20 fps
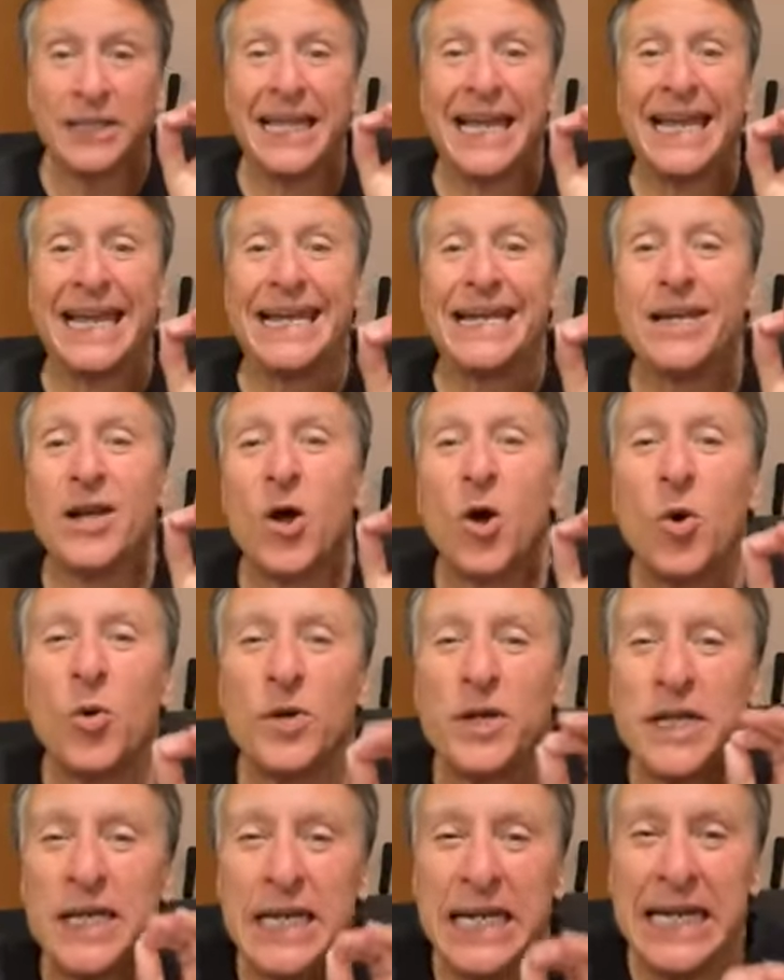They
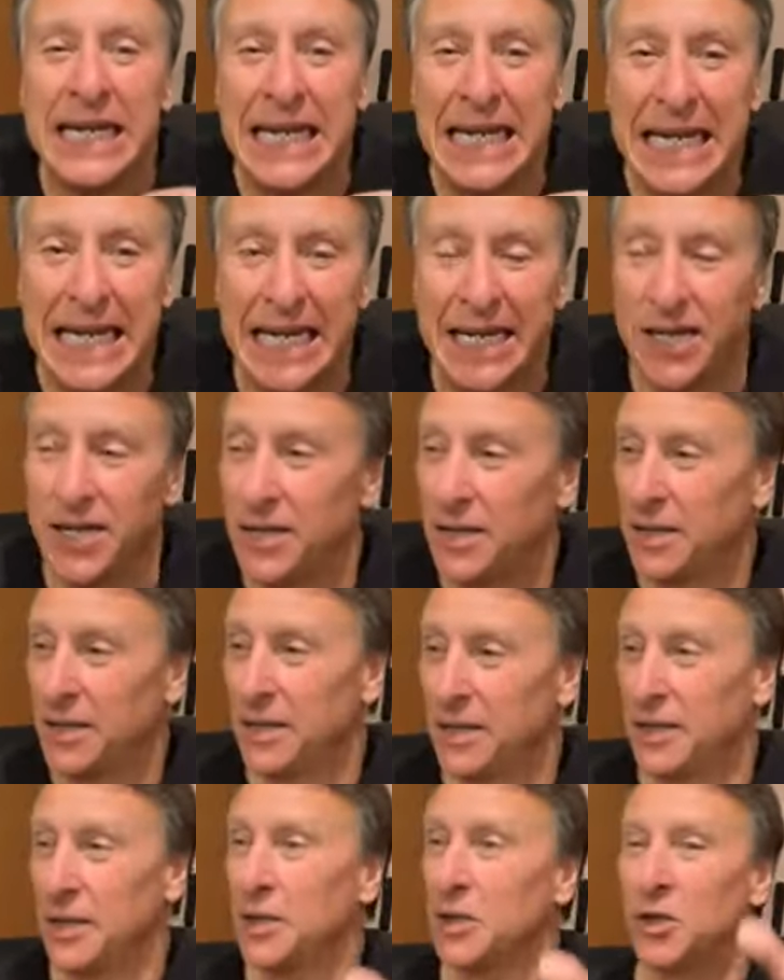don't need
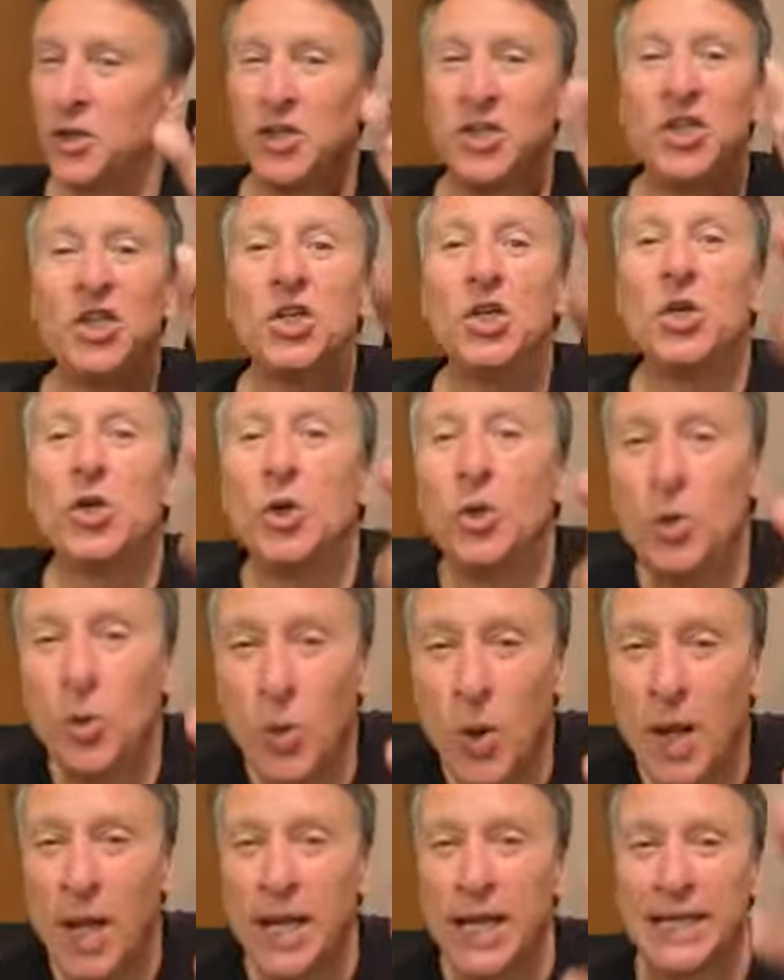
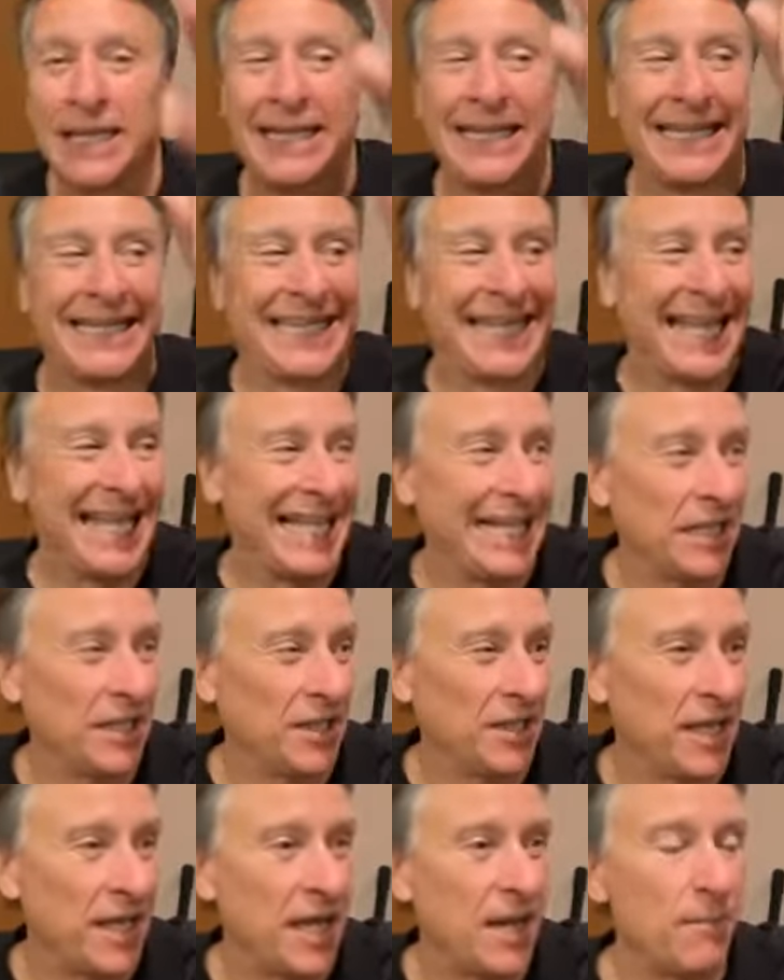you to
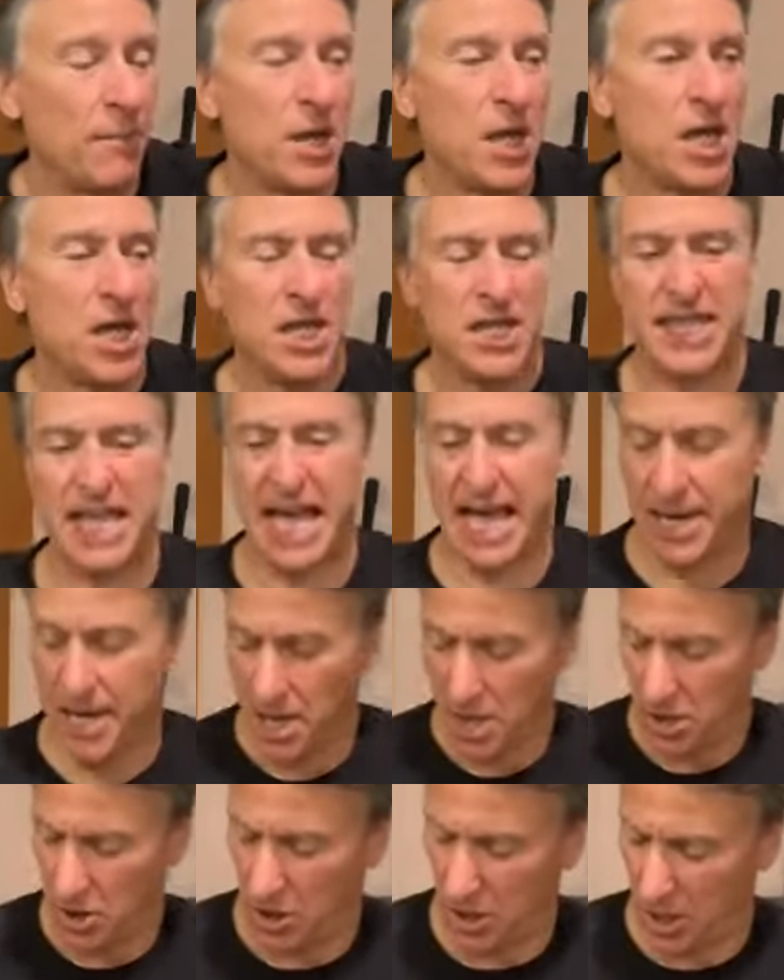tell them
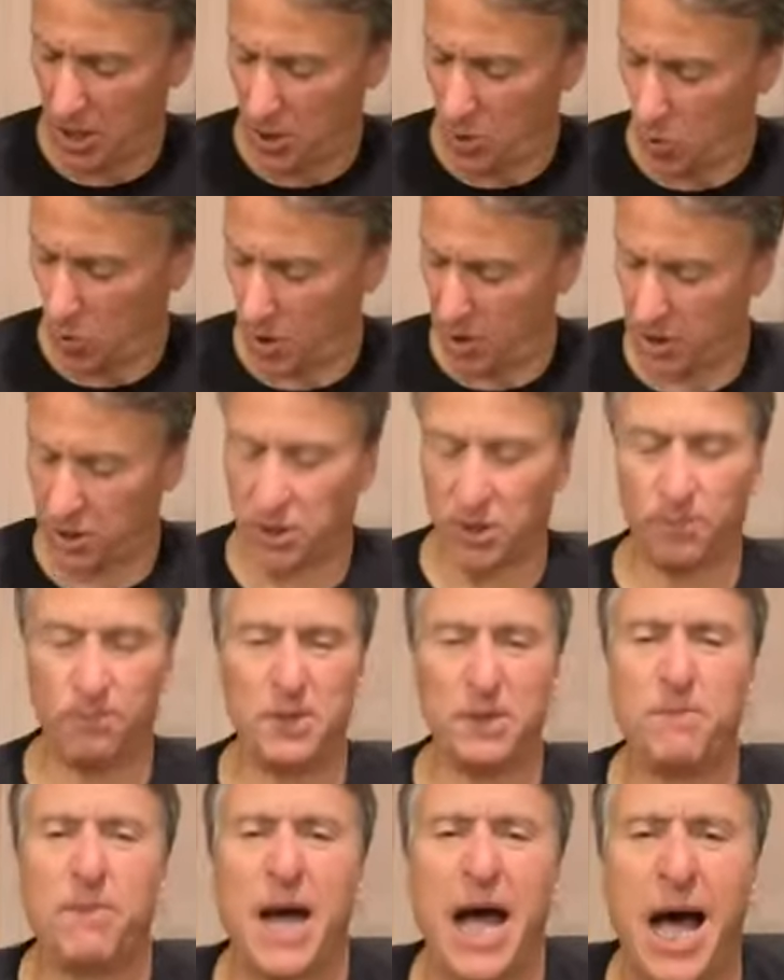that in order to
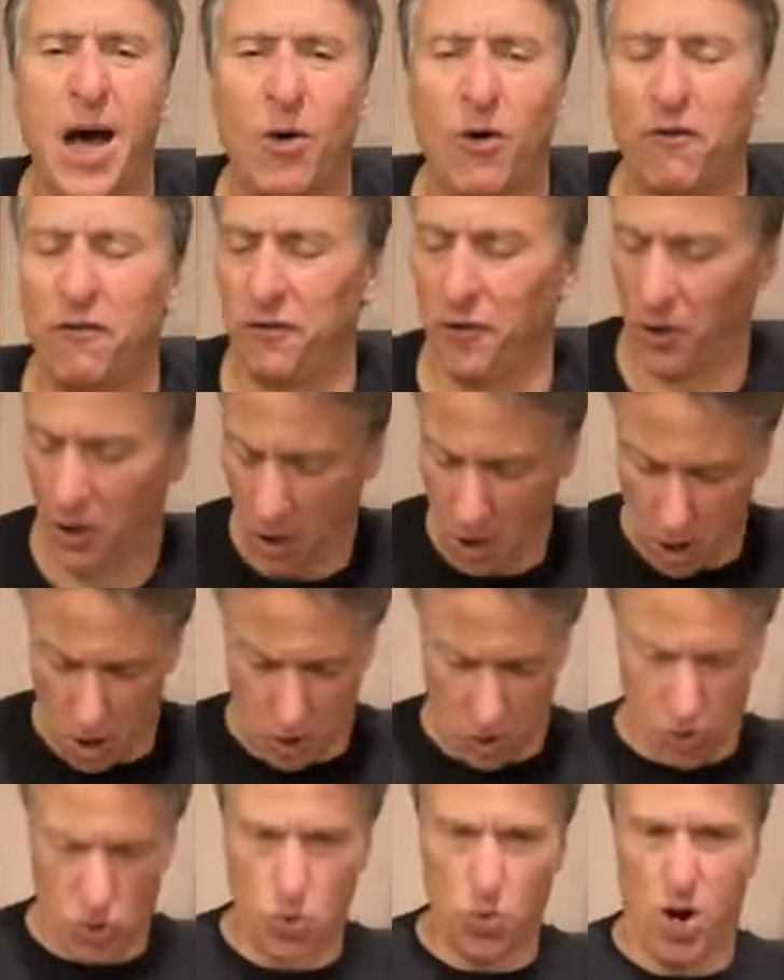be powerful,
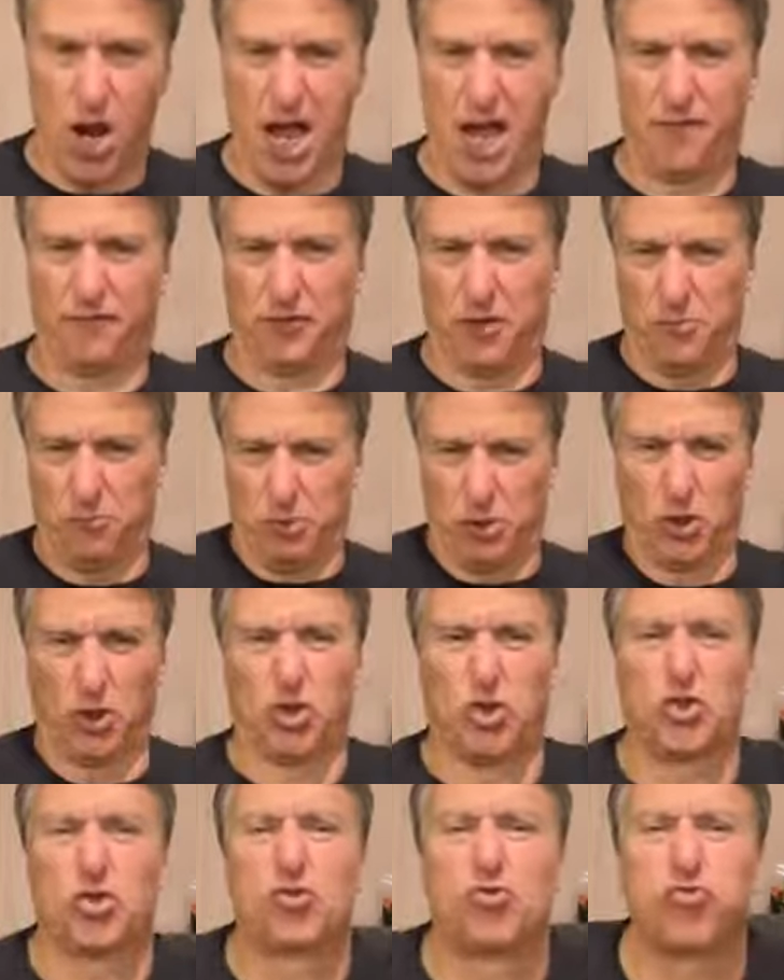you have to be
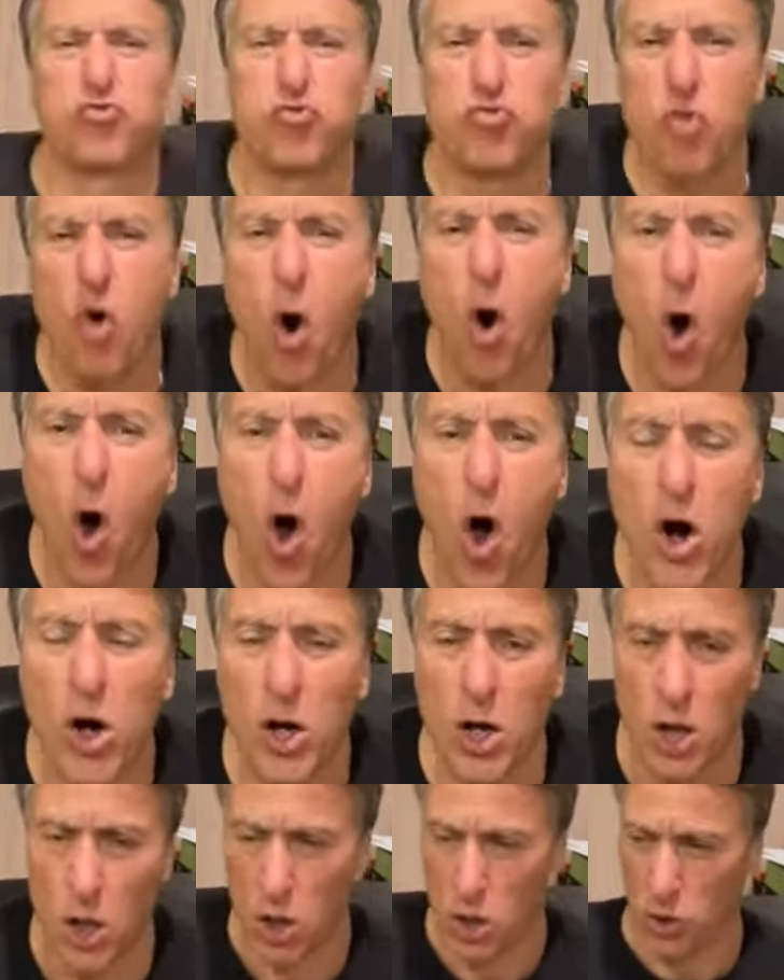
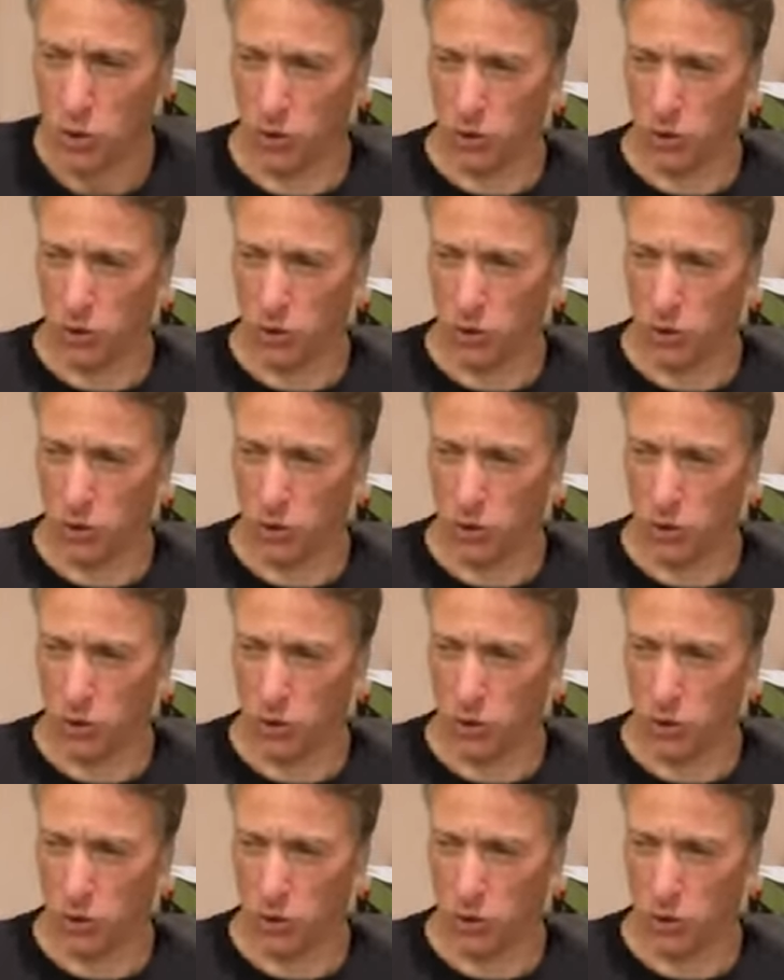strong,